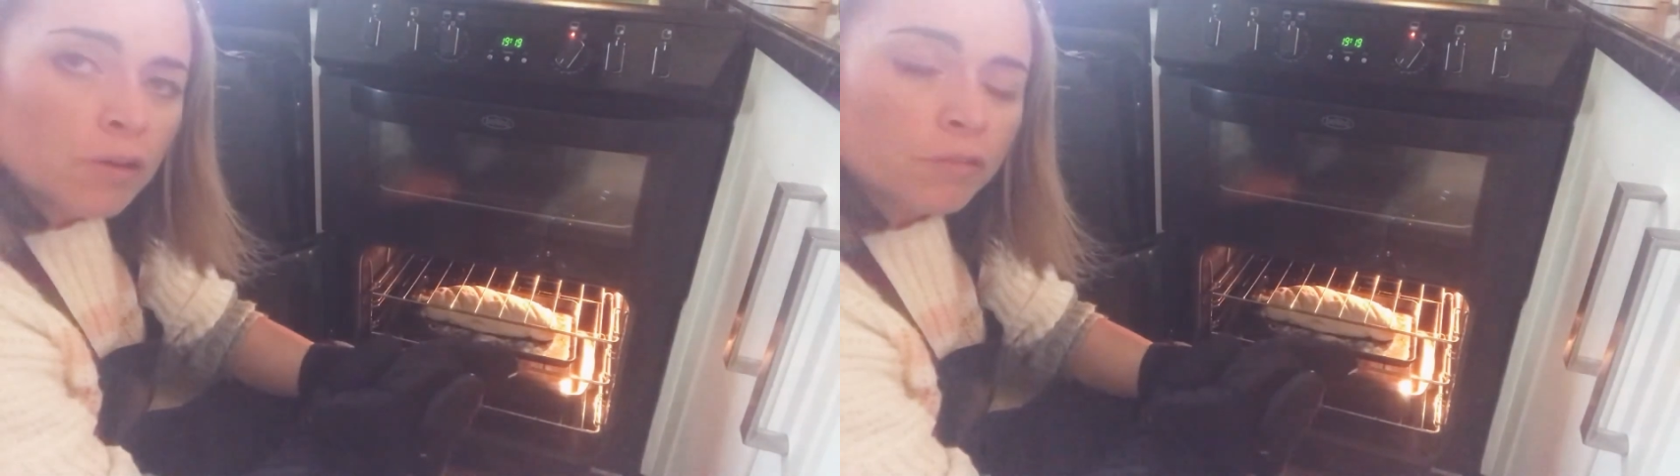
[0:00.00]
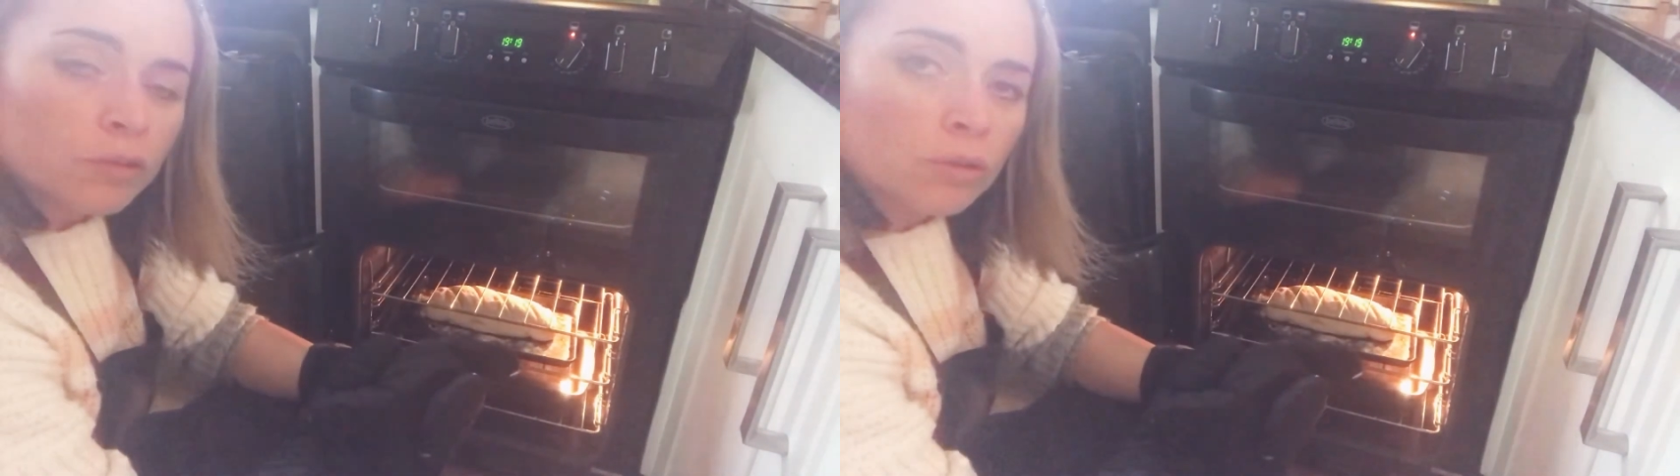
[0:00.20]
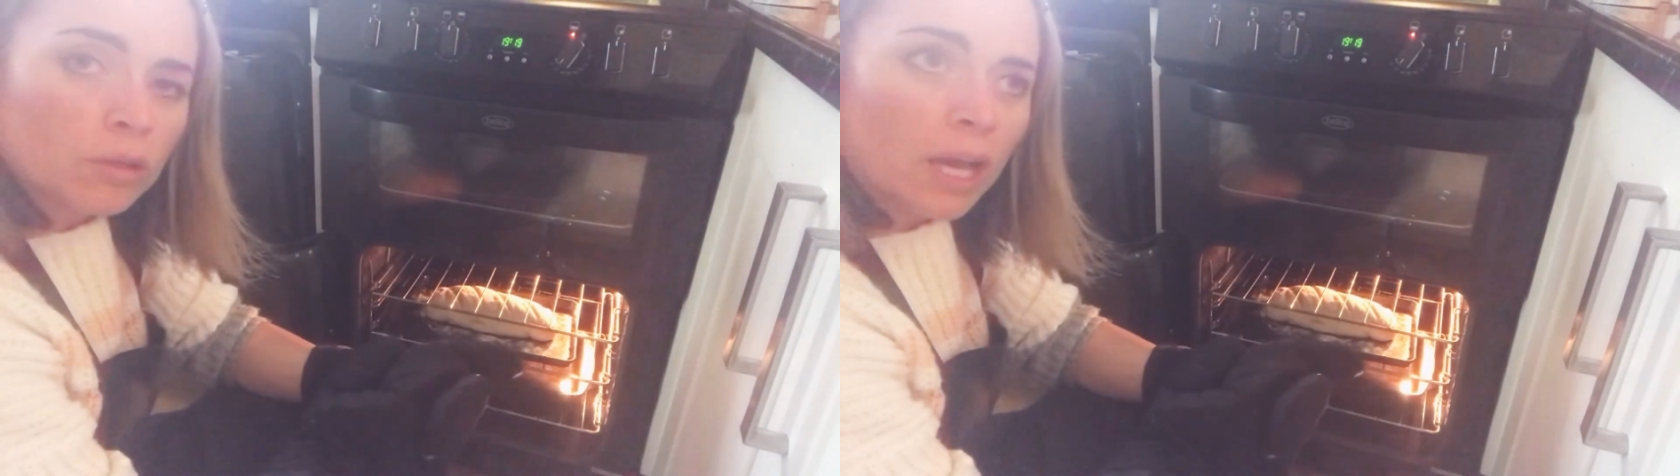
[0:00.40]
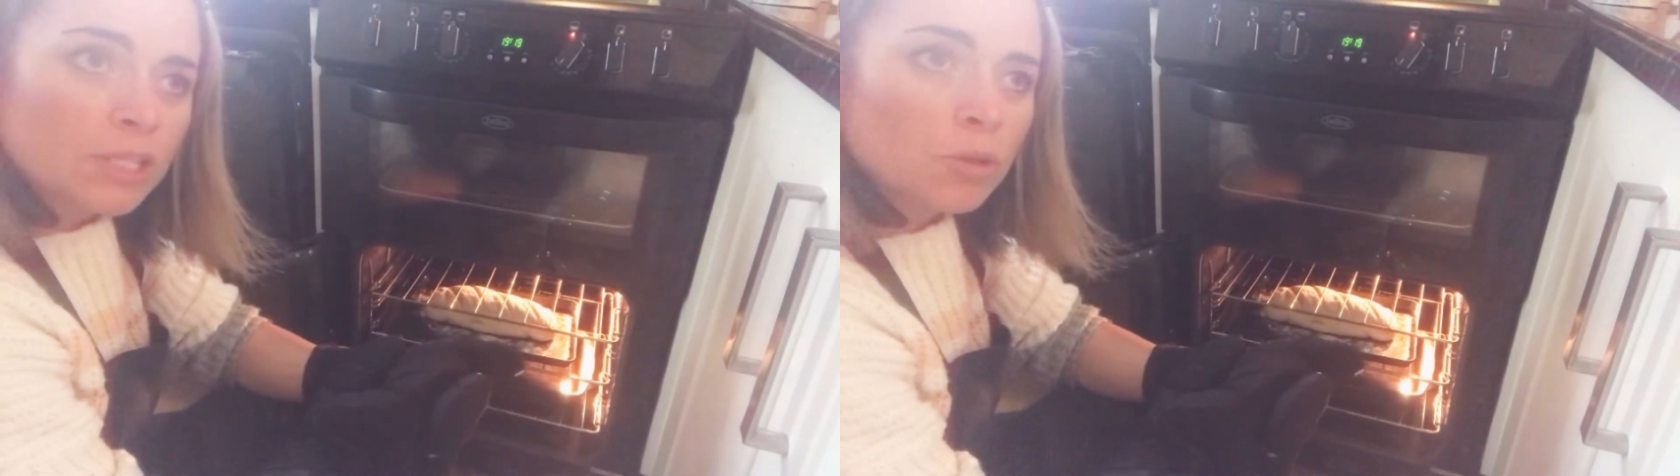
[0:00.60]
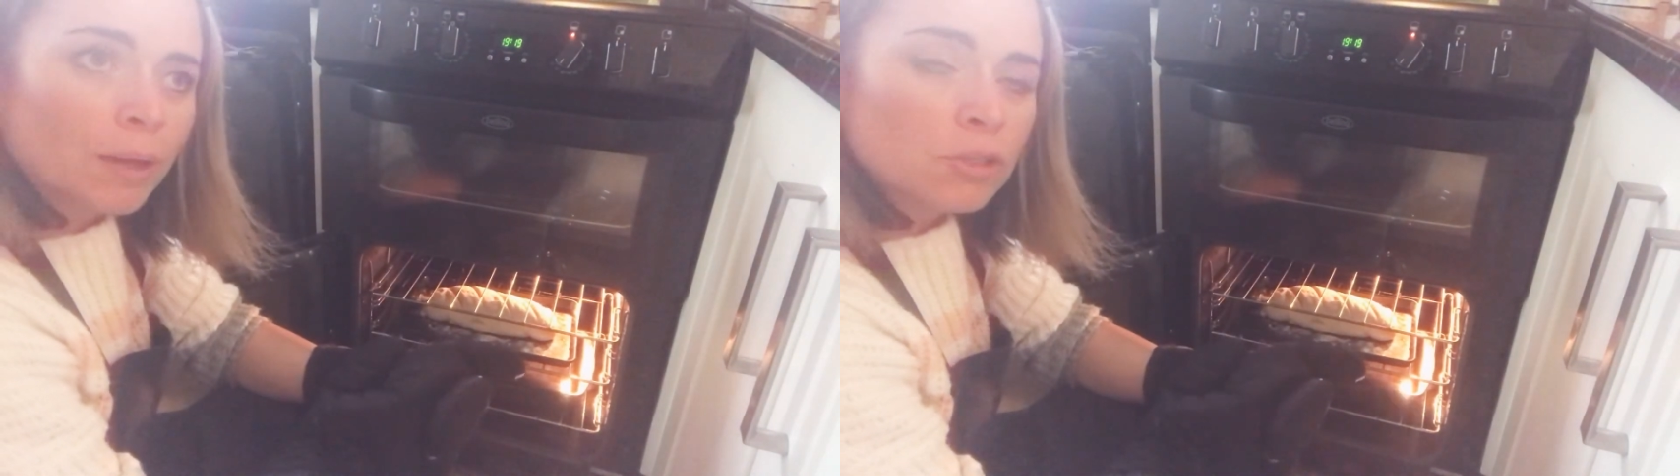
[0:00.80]

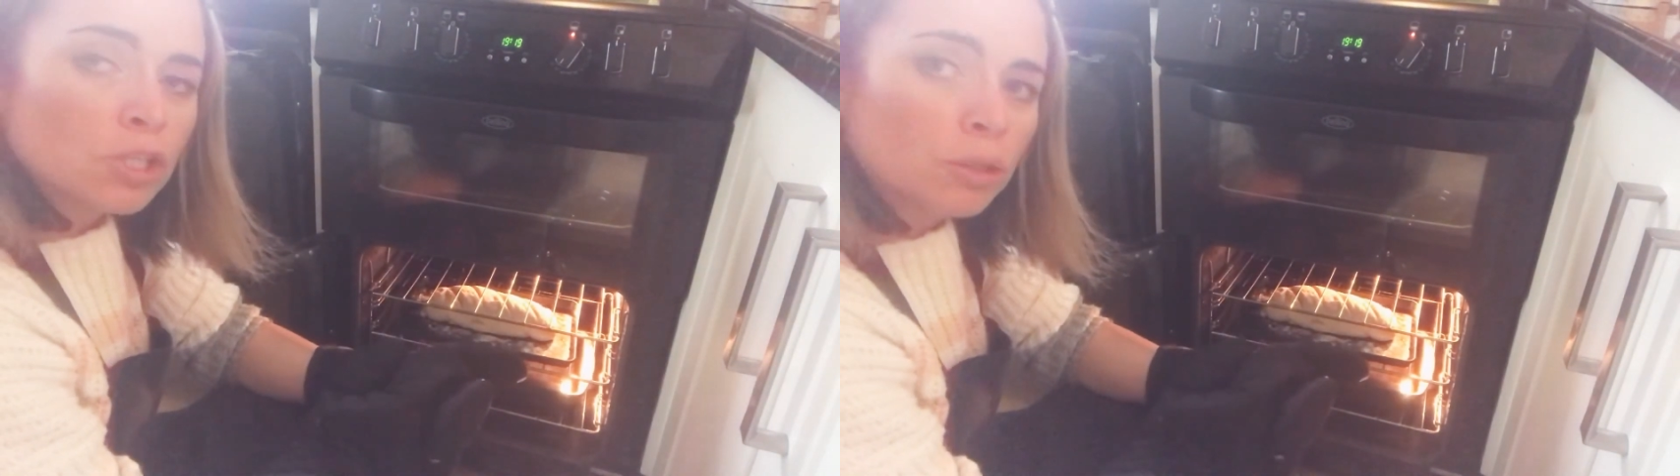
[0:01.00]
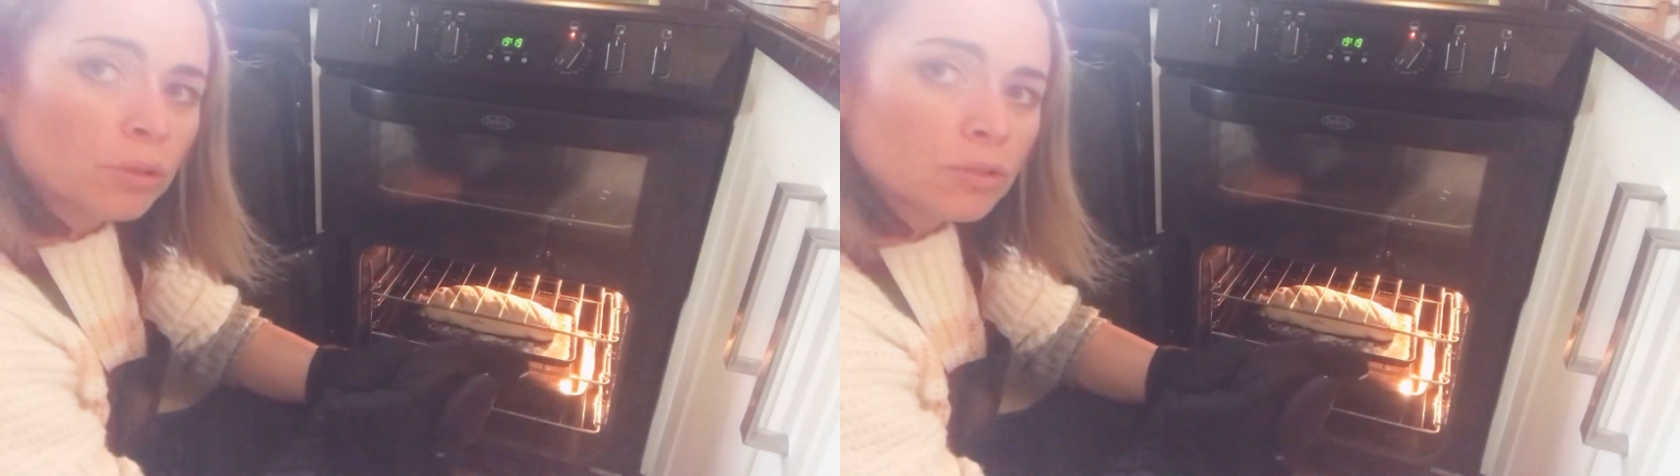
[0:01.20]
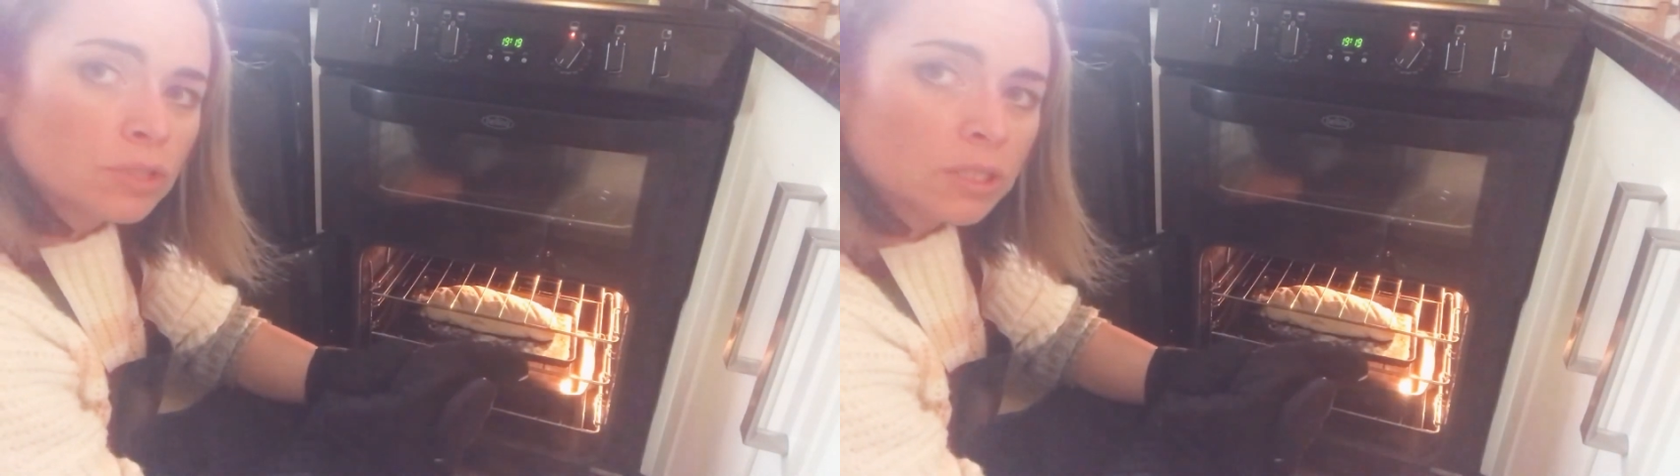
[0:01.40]
to about 200